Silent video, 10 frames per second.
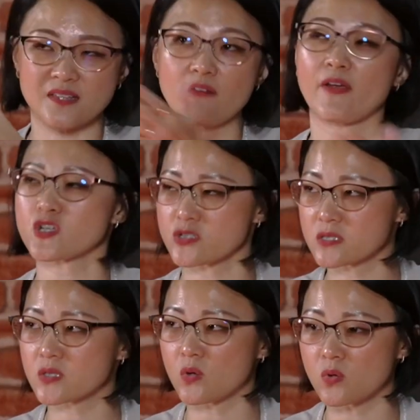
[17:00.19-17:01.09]

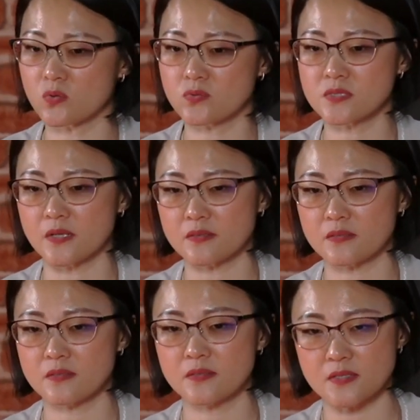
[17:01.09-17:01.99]
directional goals, I
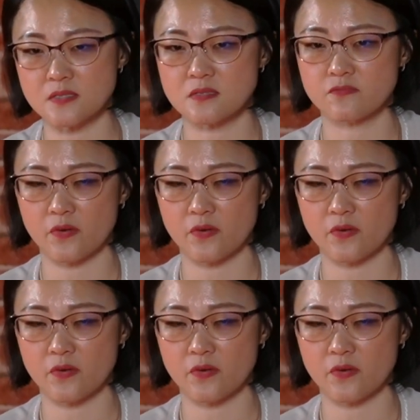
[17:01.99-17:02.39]
think that's mm.